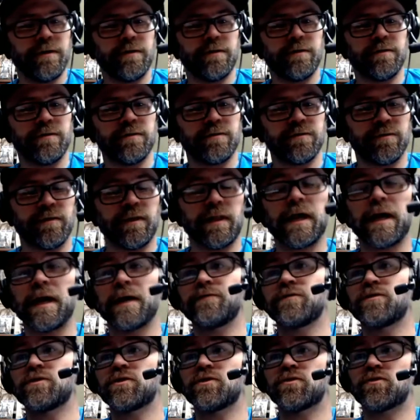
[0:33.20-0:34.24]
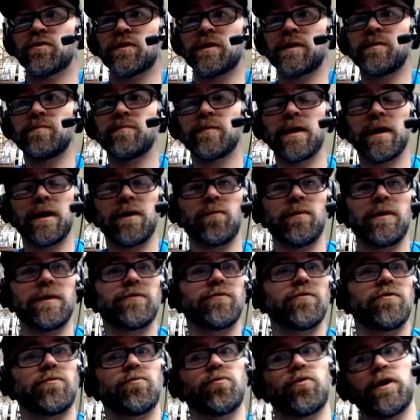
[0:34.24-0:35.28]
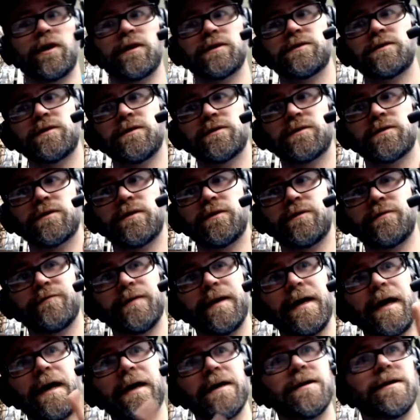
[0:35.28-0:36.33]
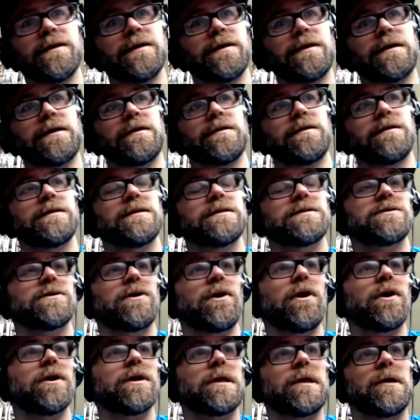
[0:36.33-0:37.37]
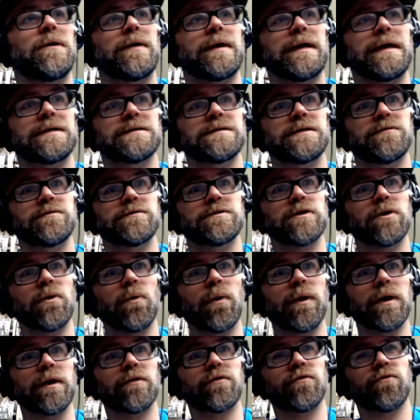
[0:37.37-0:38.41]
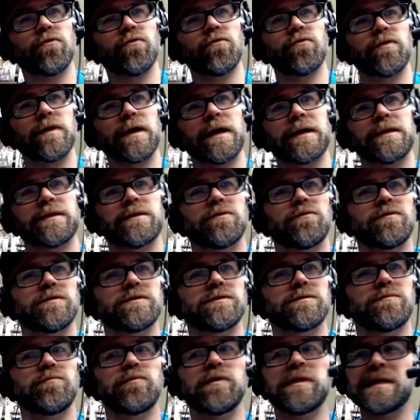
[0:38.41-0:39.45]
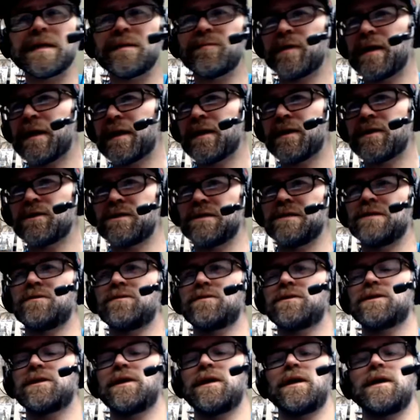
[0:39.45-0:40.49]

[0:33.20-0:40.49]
live stream, I went through the process of editing this audio, and as I was going through that, there was some playback issues